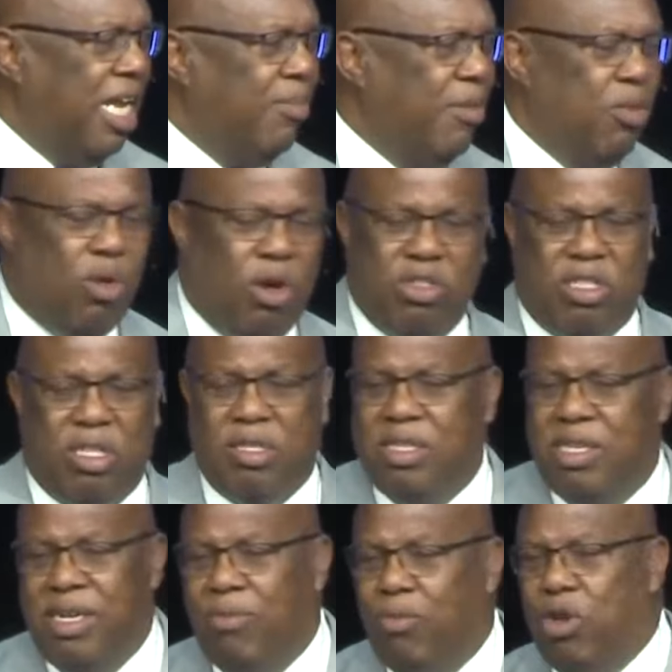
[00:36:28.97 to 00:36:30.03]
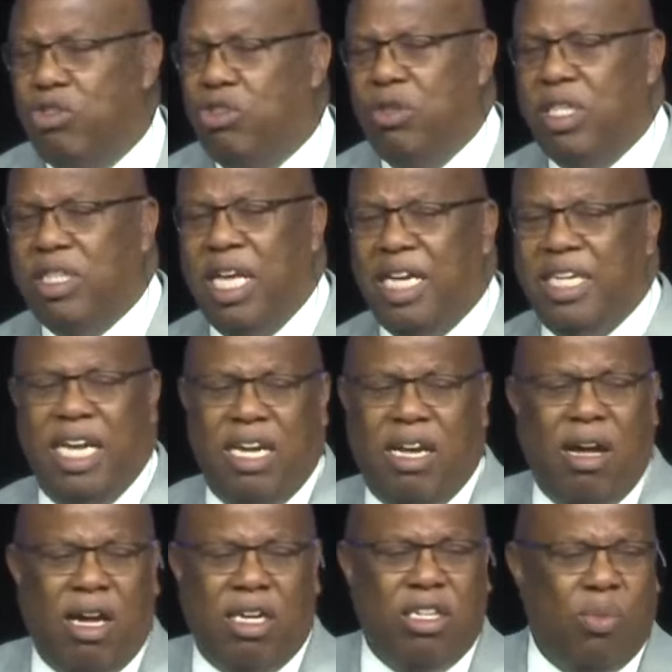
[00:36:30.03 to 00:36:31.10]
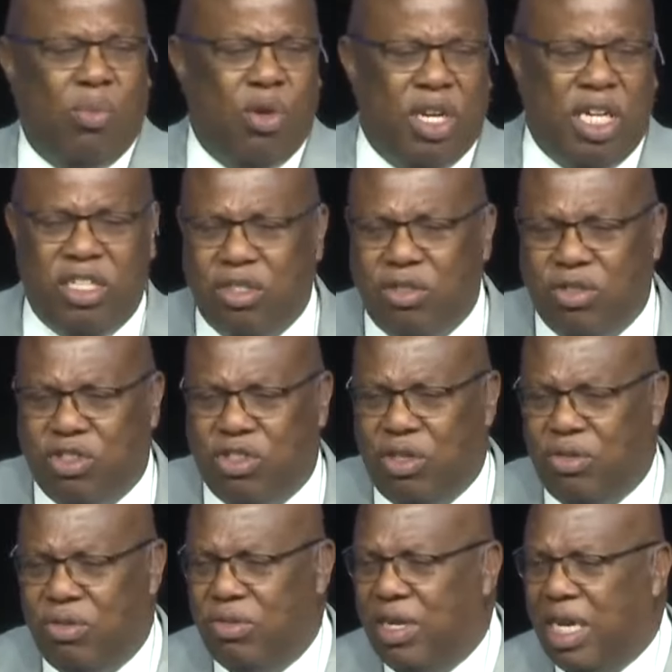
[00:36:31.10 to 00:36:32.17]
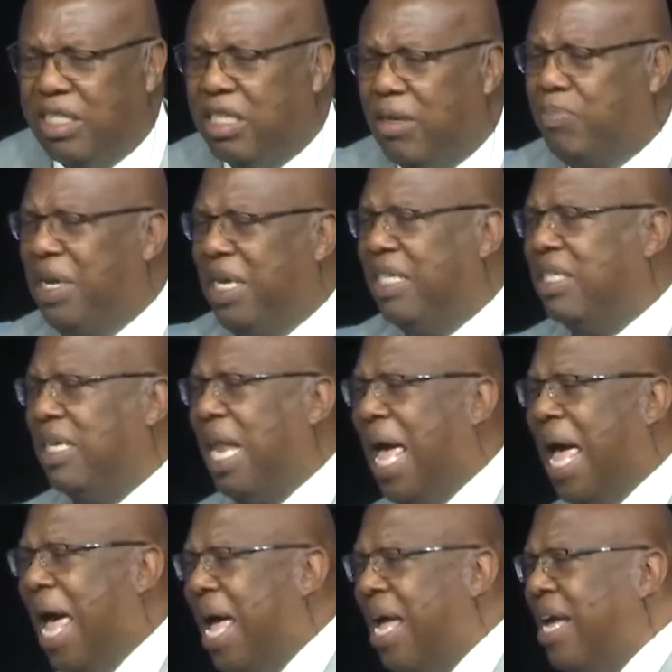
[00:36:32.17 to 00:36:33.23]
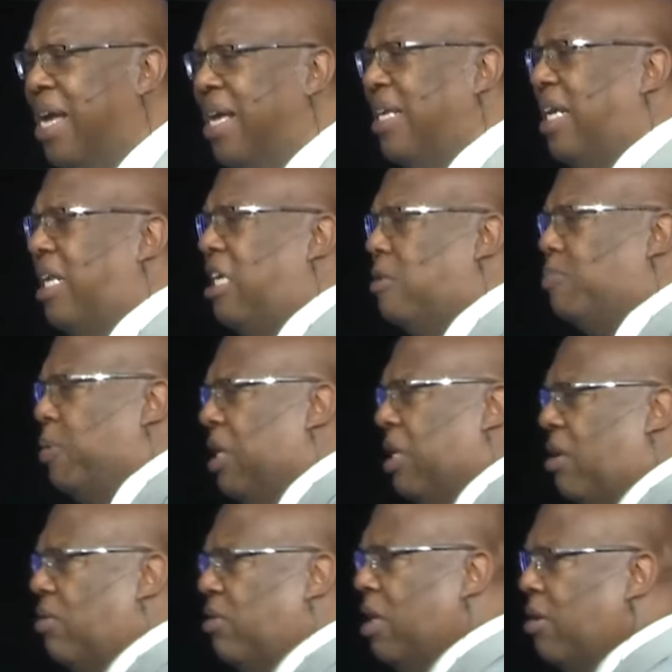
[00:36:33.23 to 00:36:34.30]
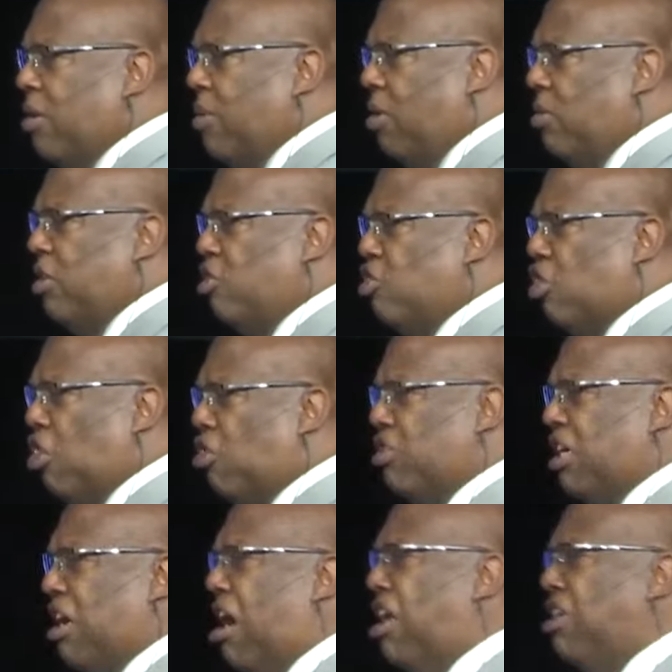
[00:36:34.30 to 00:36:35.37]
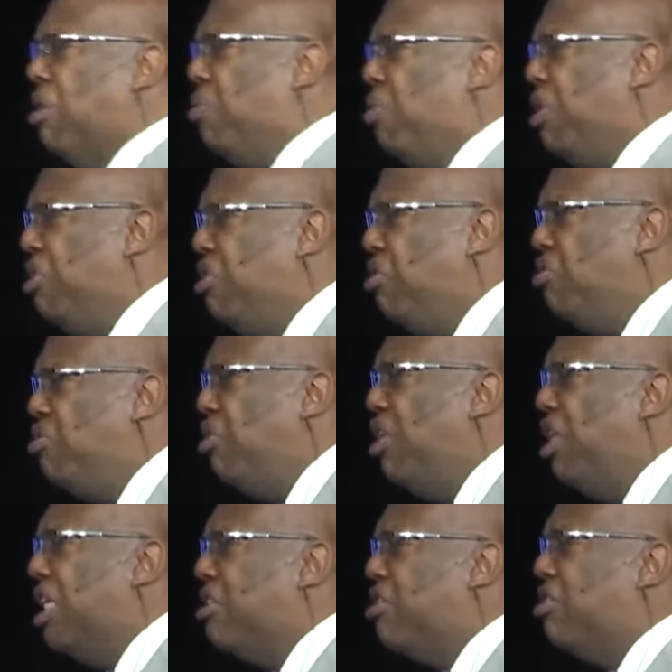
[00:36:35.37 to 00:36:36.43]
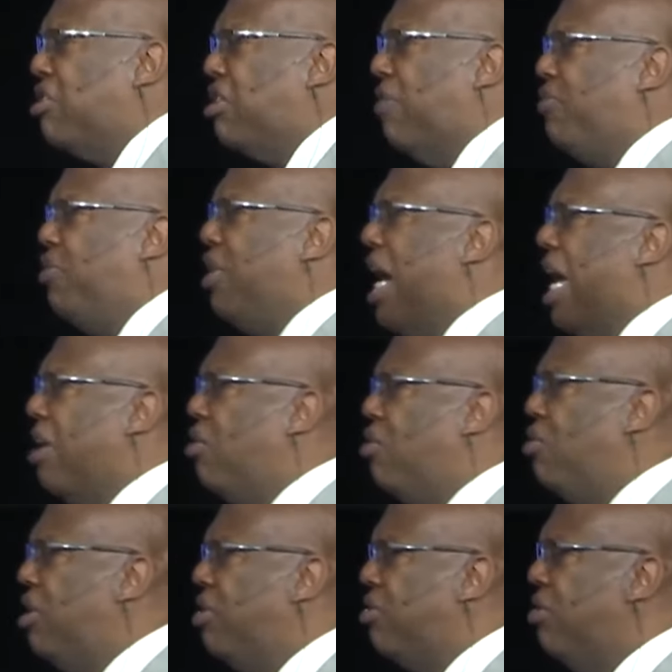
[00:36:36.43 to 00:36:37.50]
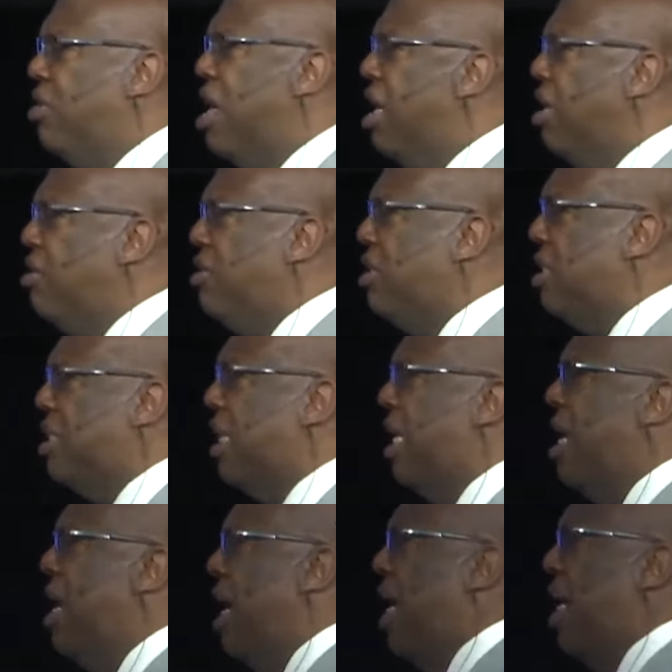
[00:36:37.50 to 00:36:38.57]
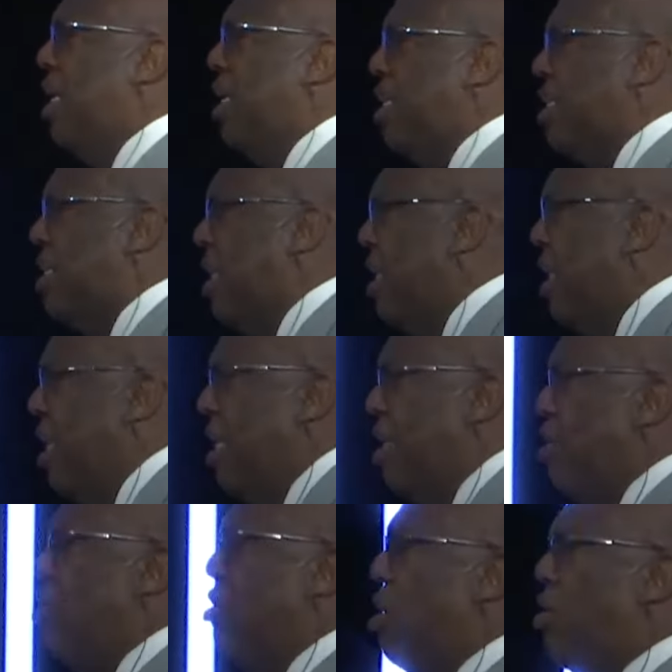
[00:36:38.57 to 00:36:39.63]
enemy wants you to think that God don't want to use you. That's the biggest lie that he's put on the church. God don't want to use you. Look at the stuff you got going through. You just say, hey, listen, you